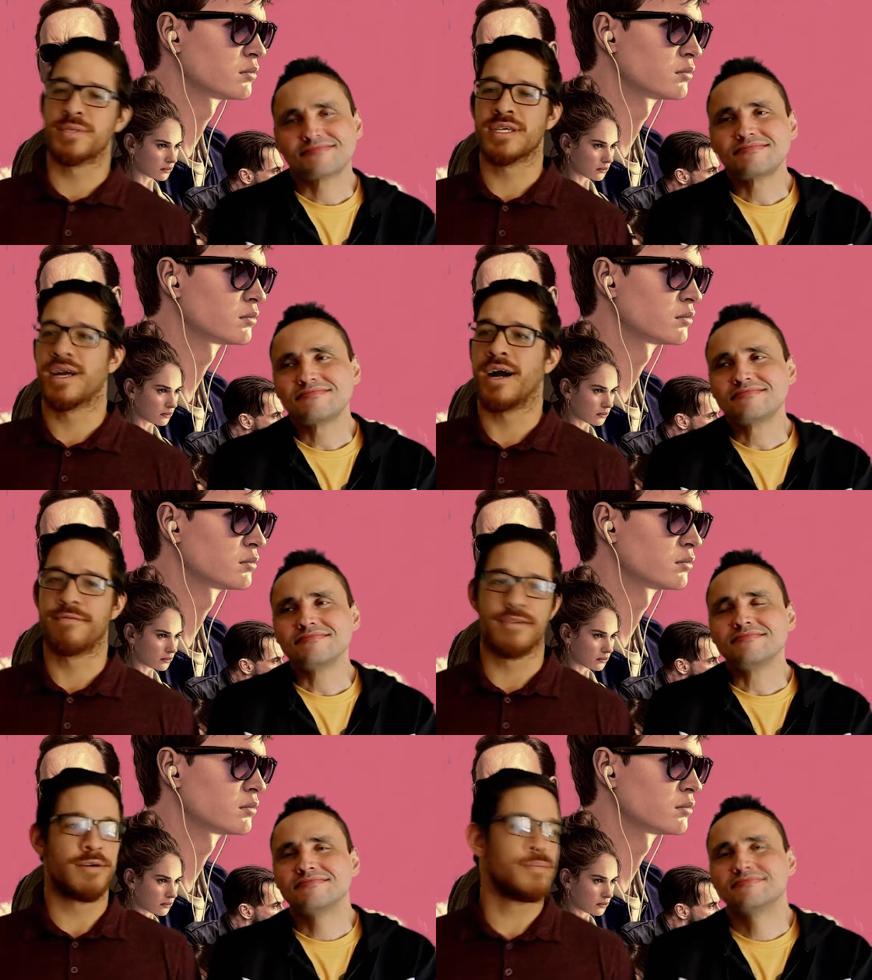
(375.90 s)
Speaker 1: it's a cut
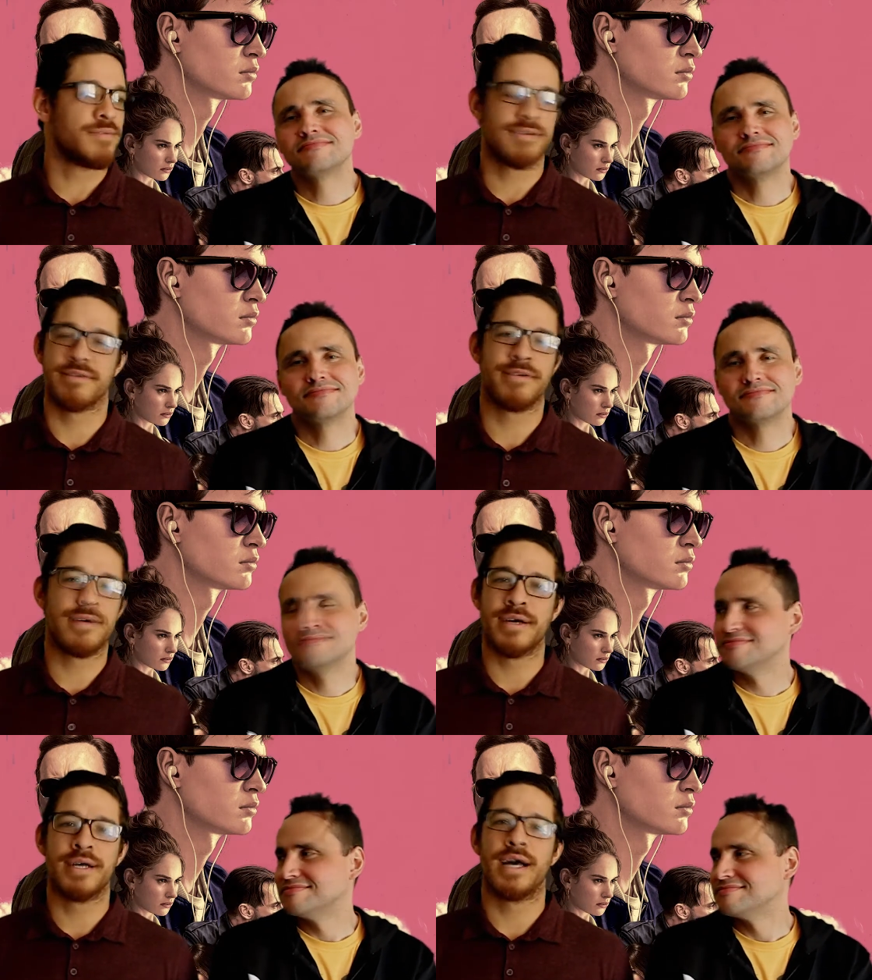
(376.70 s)
film.
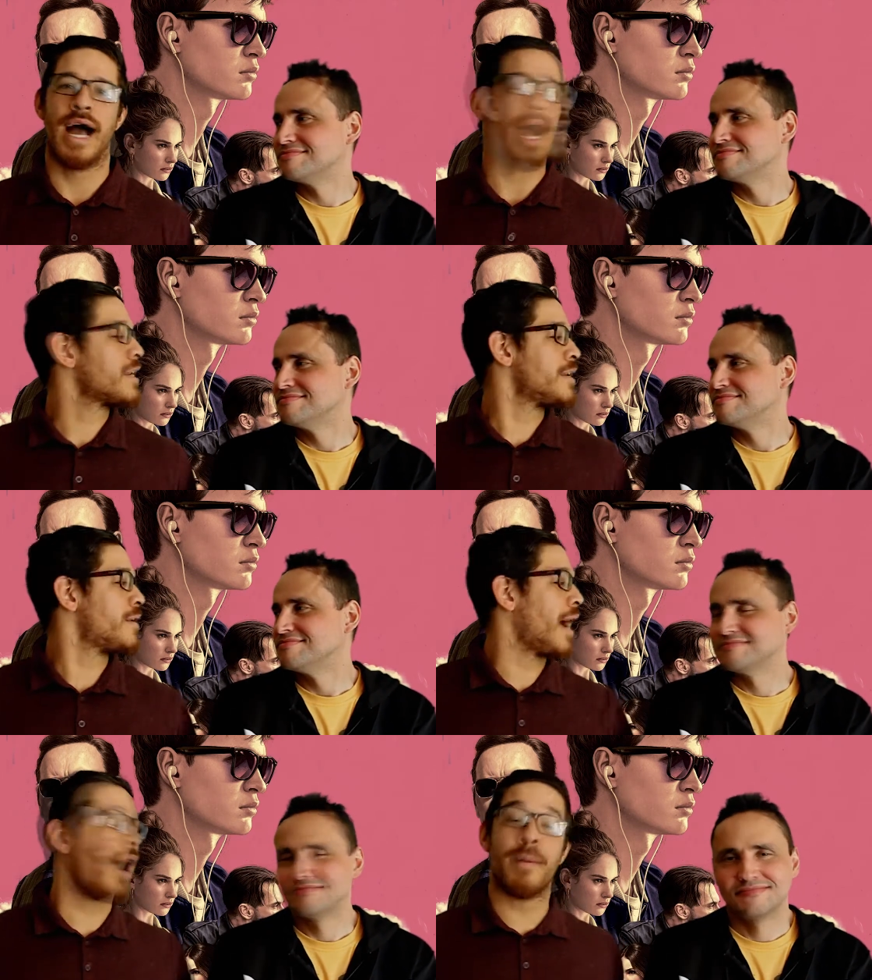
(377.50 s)
I don't know.
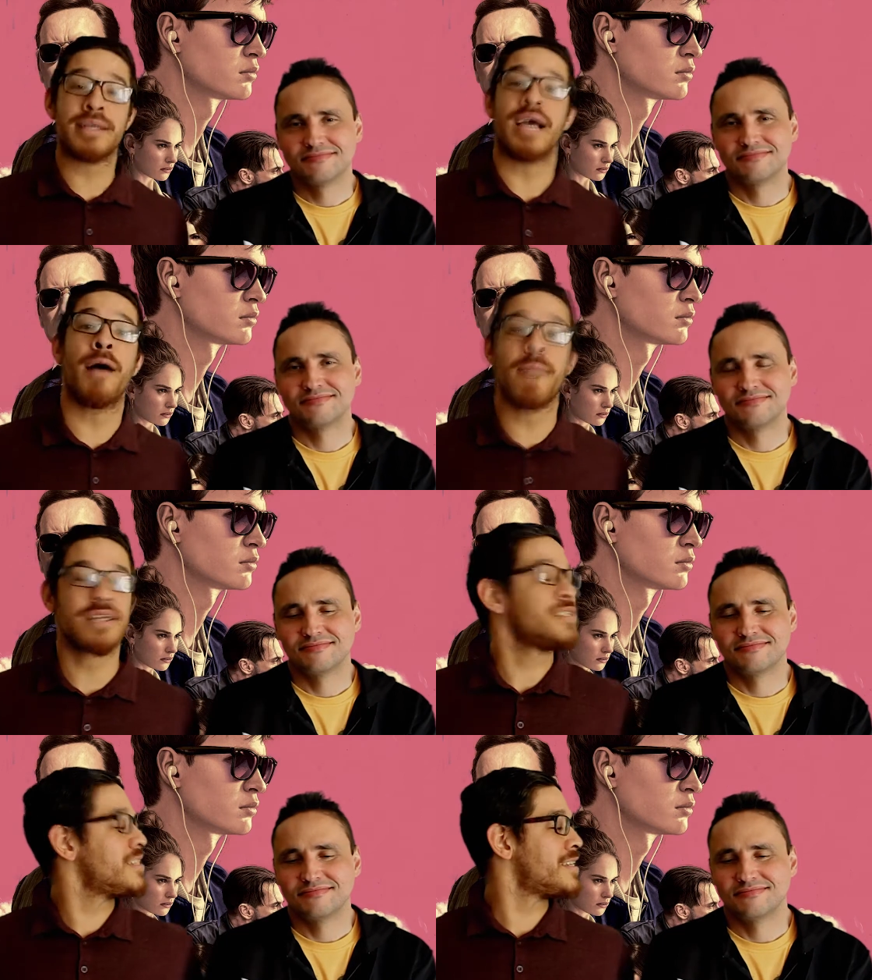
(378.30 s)
I'm
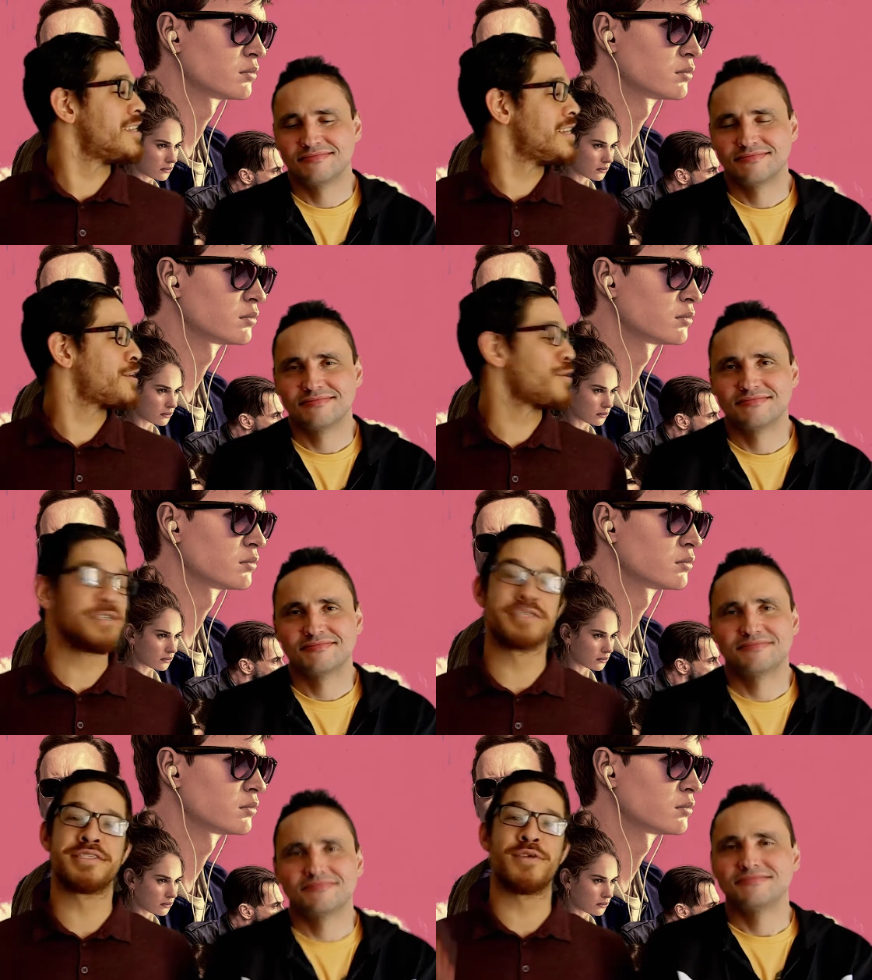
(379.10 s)
actually really curious to
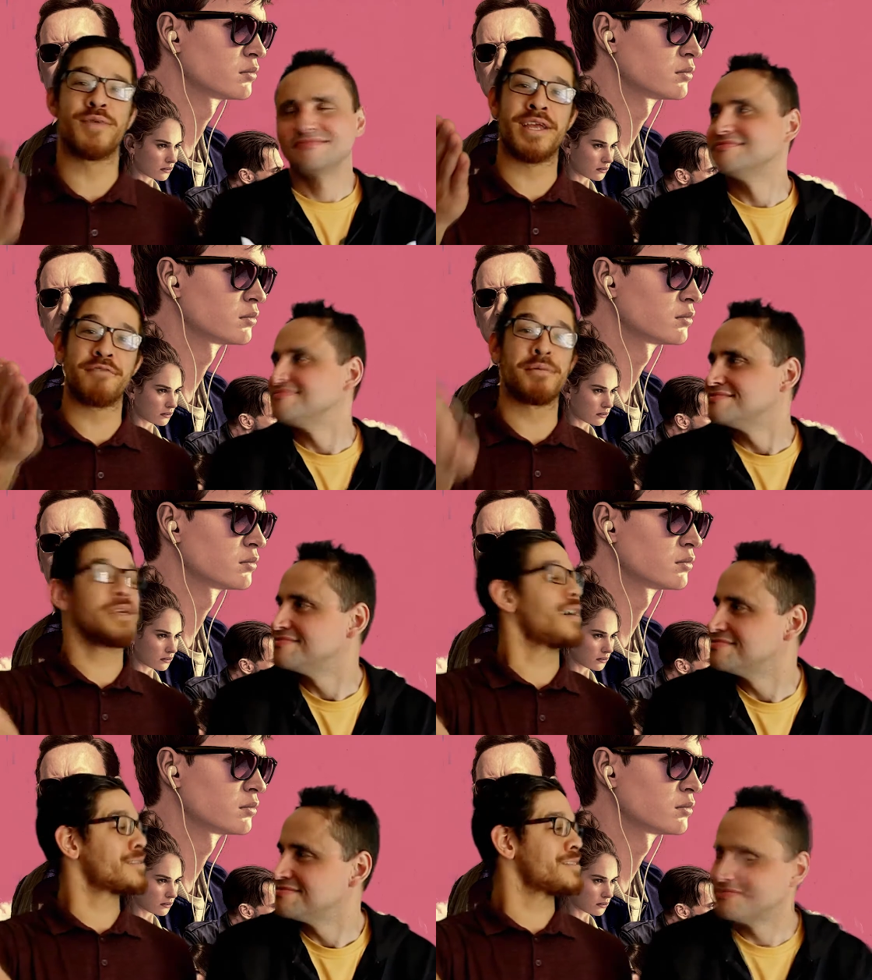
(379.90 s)
see what everybody
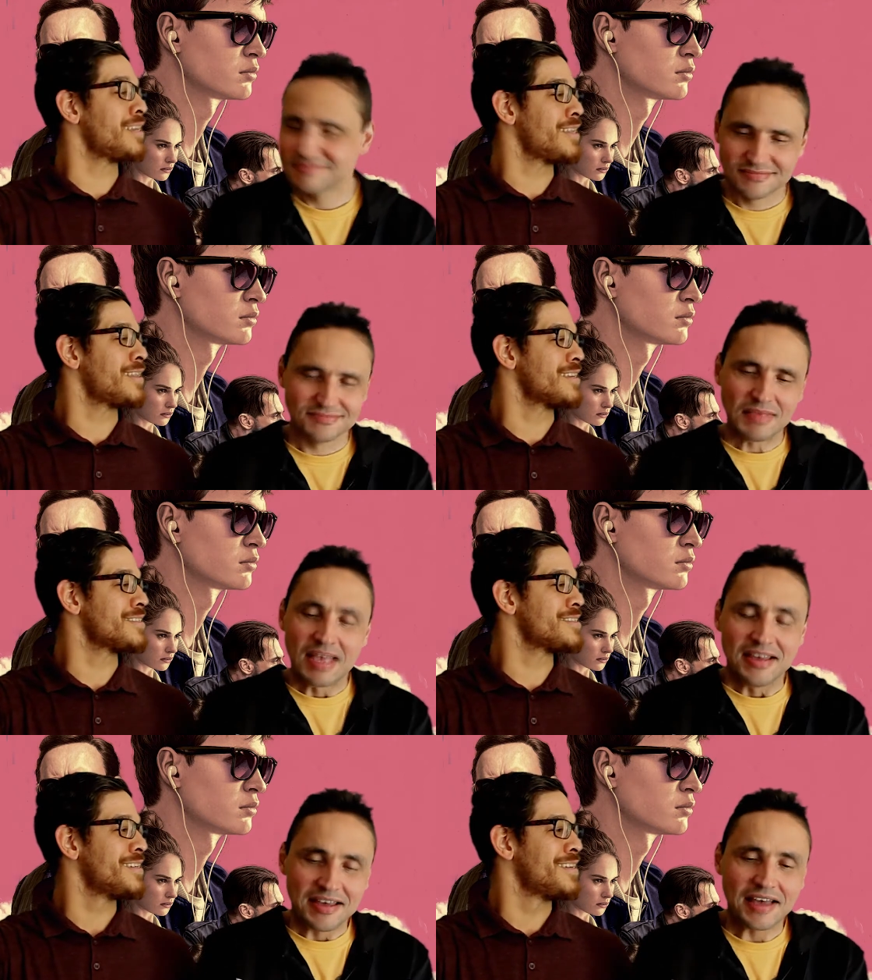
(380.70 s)
else there
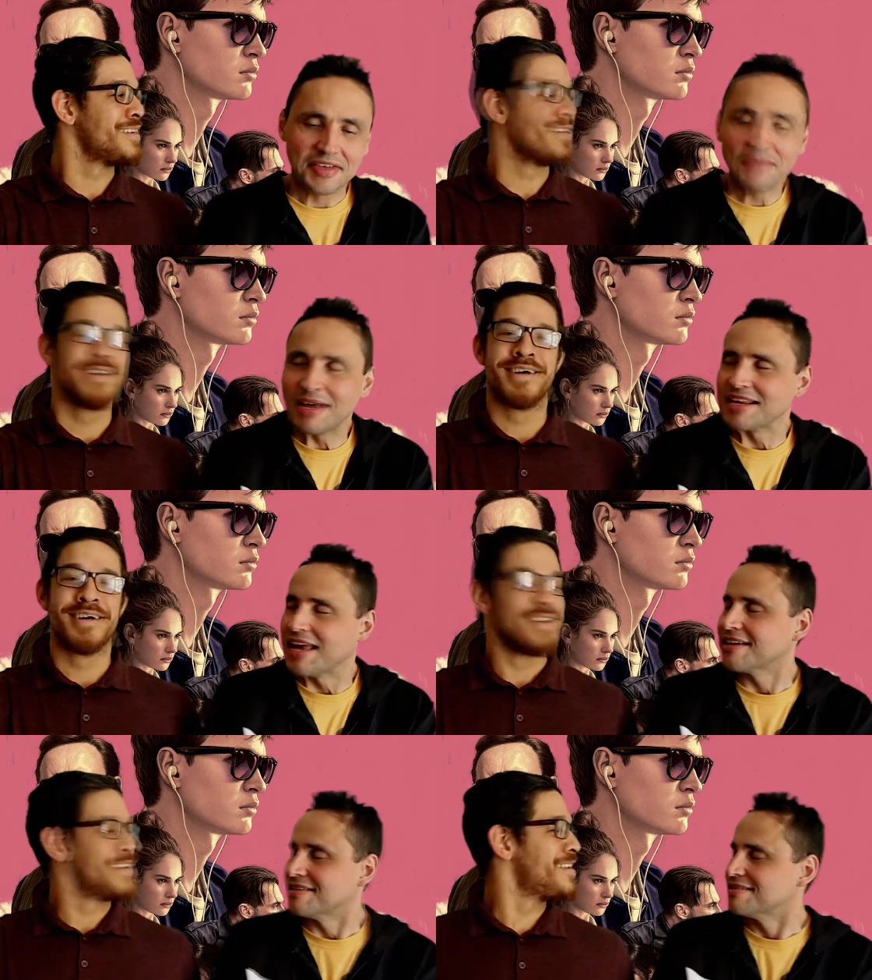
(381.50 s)
thinks. They
Speaker 2: might like
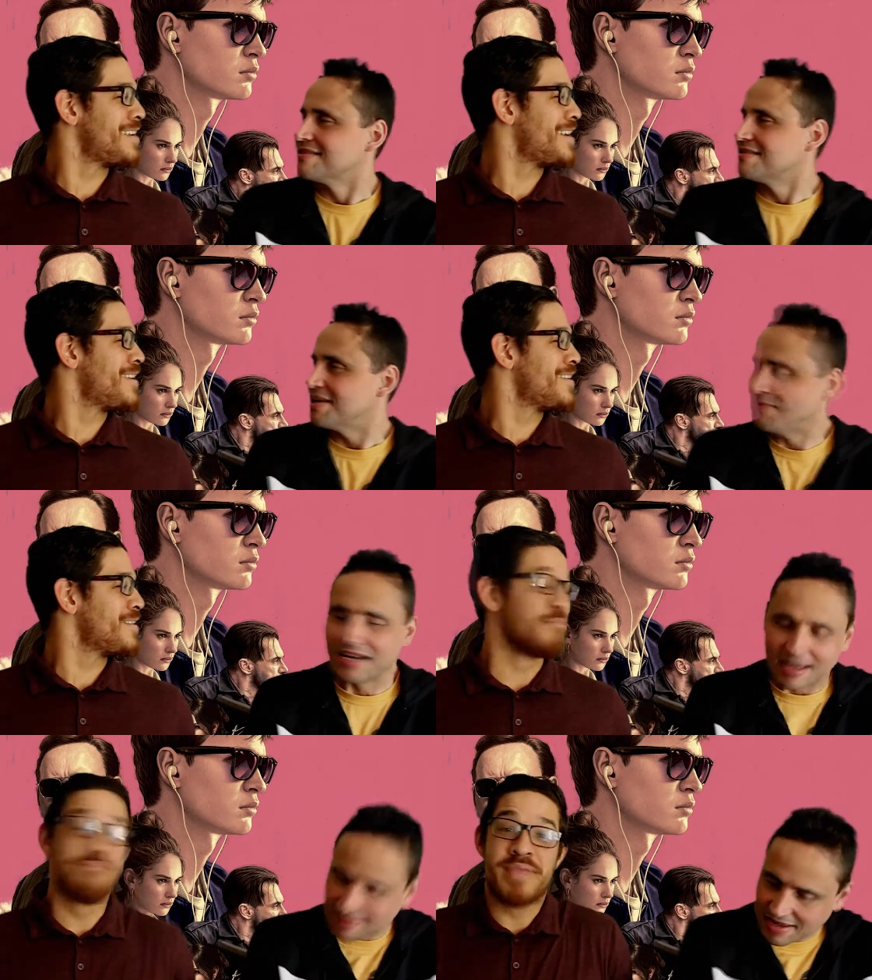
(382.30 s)
Speaker 1: it.
Speaker 2: You know, they might like
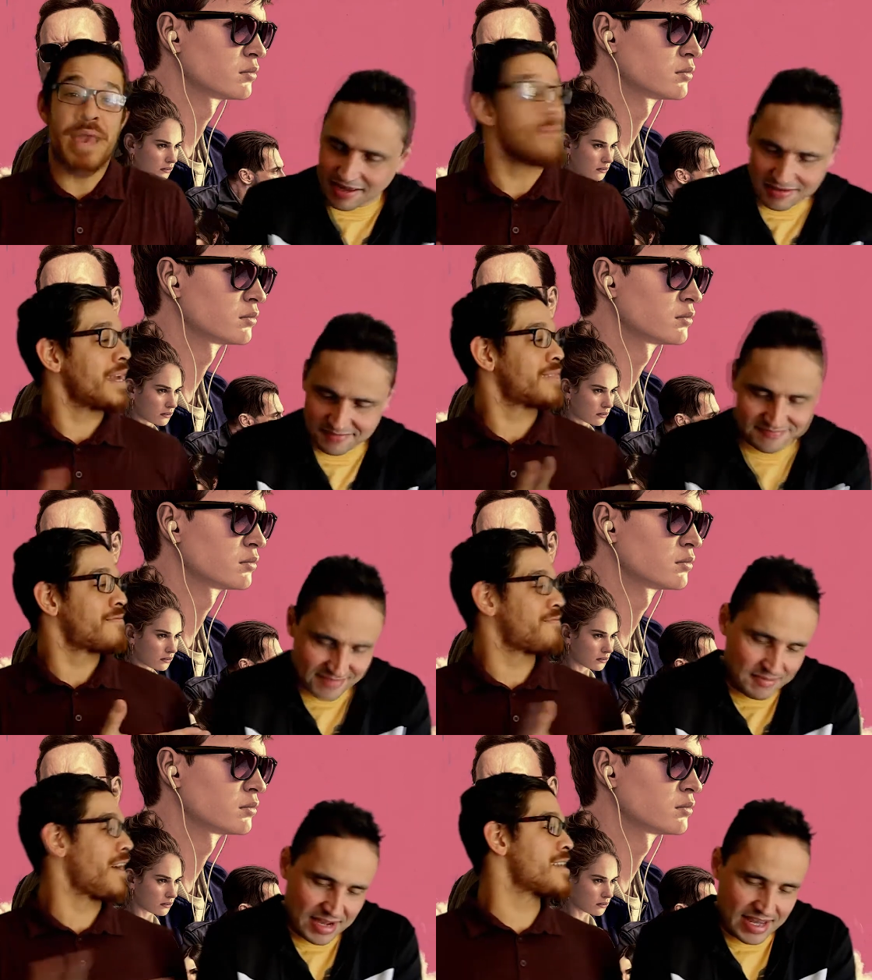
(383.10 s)
it. They might
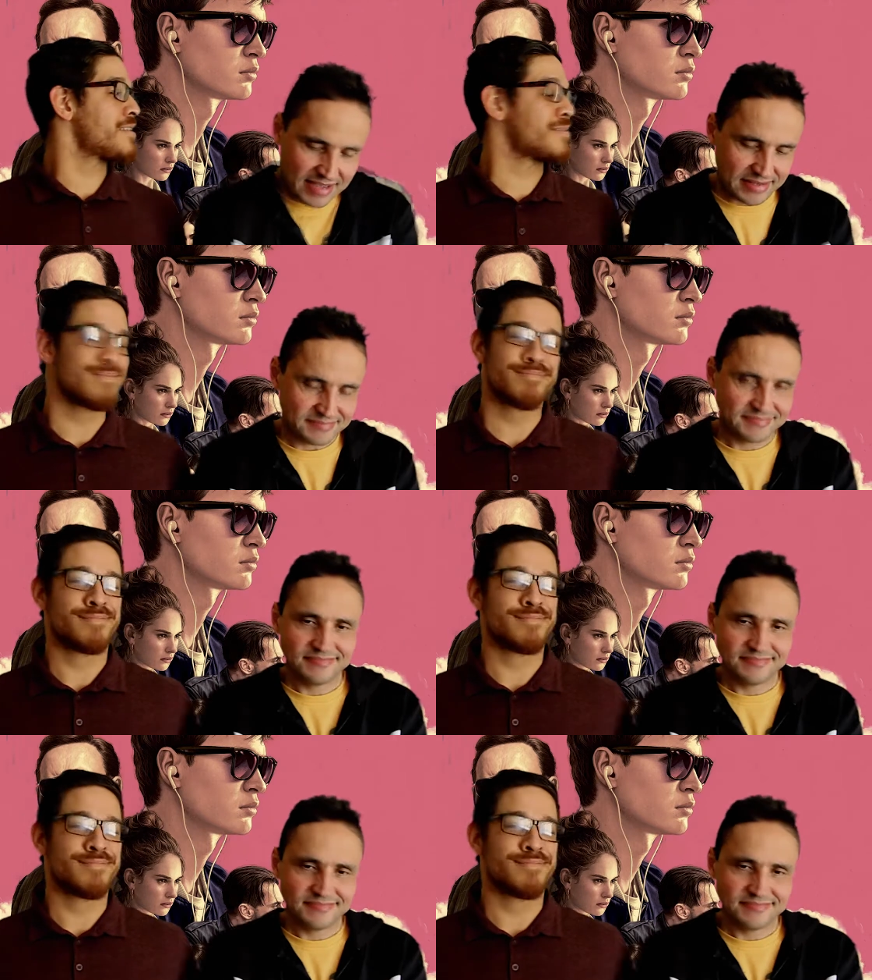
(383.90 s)
find it